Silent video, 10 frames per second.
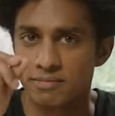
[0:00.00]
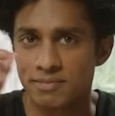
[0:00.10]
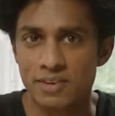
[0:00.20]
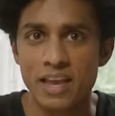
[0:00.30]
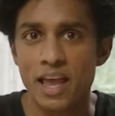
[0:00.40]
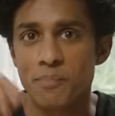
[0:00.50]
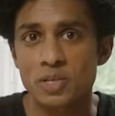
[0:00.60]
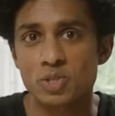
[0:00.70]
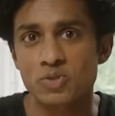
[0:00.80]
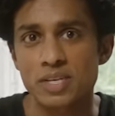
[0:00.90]
there can't be
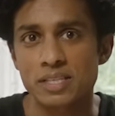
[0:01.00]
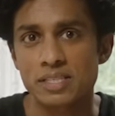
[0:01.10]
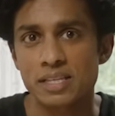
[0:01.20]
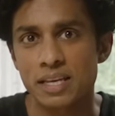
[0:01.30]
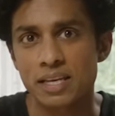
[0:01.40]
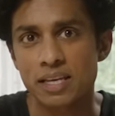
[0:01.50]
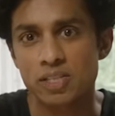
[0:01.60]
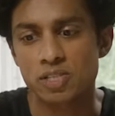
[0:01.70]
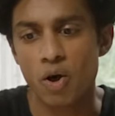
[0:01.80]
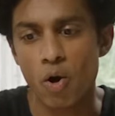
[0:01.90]
streaks. It
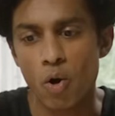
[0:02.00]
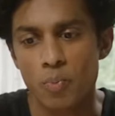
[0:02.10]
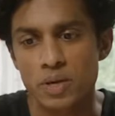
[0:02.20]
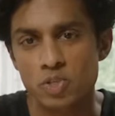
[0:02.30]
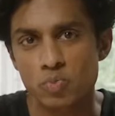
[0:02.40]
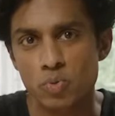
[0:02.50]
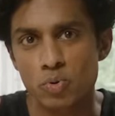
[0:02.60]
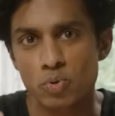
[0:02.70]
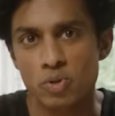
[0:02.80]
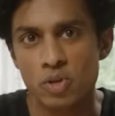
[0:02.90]
needs to all be
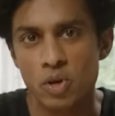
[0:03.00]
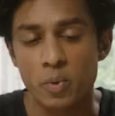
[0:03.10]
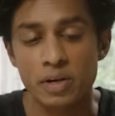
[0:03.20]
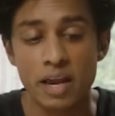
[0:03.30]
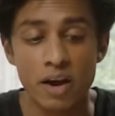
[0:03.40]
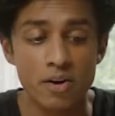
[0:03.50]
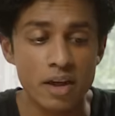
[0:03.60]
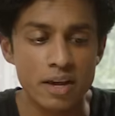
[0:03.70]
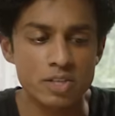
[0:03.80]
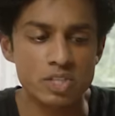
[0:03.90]
smooth. When
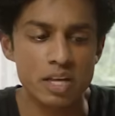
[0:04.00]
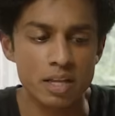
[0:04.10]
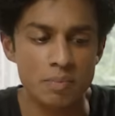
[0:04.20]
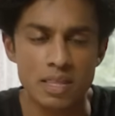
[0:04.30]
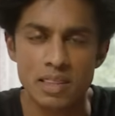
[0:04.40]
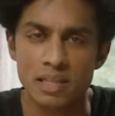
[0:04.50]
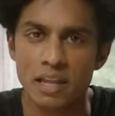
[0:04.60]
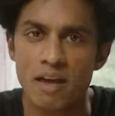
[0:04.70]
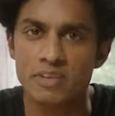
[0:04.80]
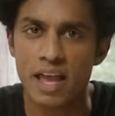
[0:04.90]
Caroline is telling me that the
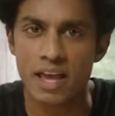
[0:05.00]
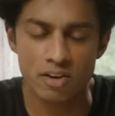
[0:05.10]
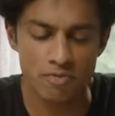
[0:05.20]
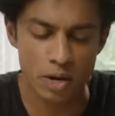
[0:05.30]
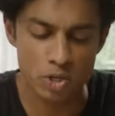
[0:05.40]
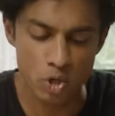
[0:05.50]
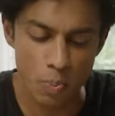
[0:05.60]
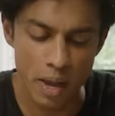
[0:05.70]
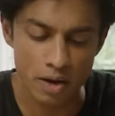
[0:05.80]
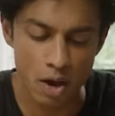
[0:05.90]
left hand of my
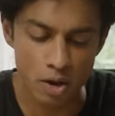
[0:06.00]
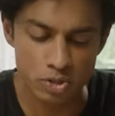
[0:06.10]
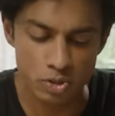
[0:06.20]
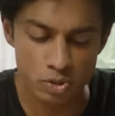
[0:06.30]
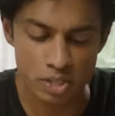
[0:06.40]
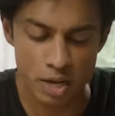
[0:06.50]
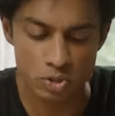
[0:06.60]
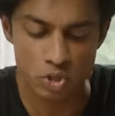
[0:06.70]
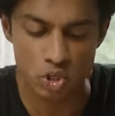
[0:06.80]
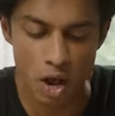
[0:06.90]
Chopin nocturne
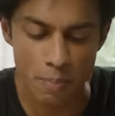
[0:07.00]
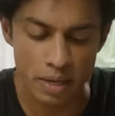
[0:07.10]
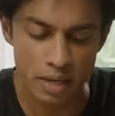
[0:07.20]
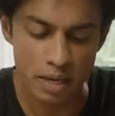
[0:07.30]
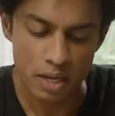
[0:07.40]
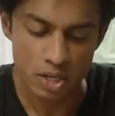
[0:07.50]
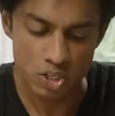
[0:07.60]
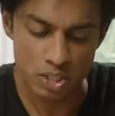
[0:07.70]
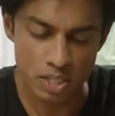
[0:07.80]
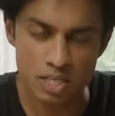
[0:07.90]
sounds choppy,
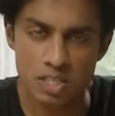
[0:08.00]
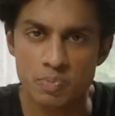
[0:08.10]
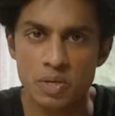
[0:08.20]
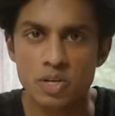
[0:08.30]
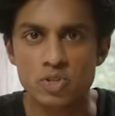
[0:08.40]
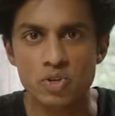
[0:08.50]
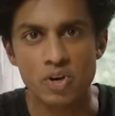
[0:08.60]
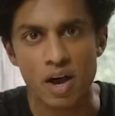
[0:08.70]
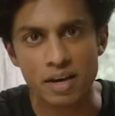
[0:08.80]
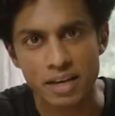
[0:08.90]
she says it's because you're
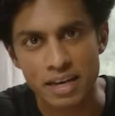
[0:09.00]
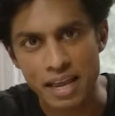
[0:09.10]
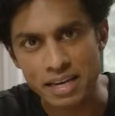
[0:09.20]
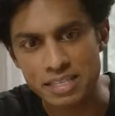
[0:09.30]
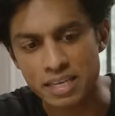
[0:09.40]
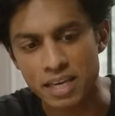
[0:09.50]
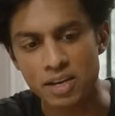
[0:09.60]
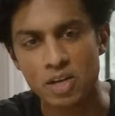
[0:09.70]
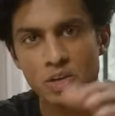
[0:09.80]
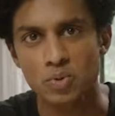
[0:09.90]
not connecting it.
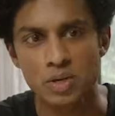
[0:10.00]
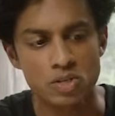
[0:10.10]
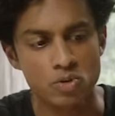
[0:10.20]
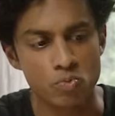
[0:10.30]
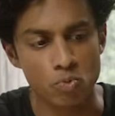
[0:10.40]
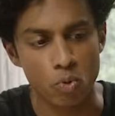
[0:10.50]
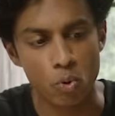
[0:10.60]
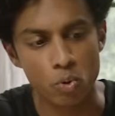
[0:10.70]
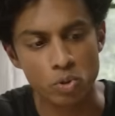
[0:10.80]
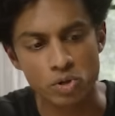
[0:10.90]
You need to
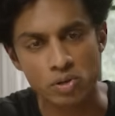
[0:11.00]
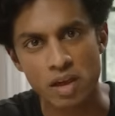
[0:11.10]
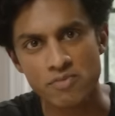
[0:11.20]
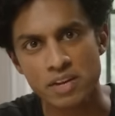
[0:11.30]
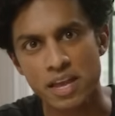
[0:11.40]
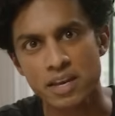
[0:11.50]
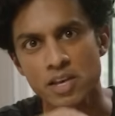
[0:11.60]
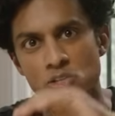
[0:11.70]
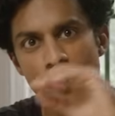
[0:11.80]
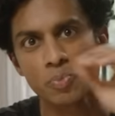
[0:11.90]
roll your left hand
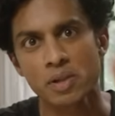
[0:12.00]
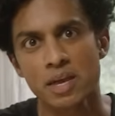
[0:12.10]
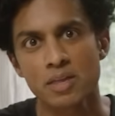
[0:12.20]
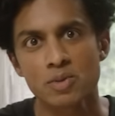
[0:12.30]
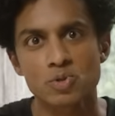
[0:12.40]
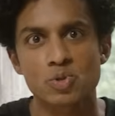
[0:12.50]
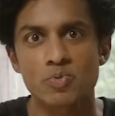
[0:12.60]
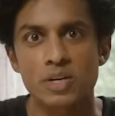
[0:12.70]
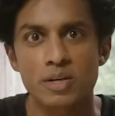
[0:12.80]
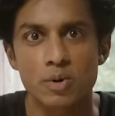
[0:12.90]
as you're playing those
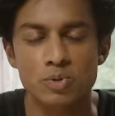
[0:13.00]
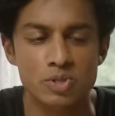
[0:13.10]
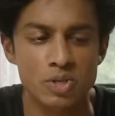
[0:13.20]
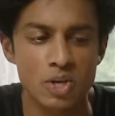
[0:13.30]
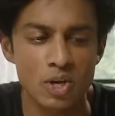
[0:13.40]
3 notes.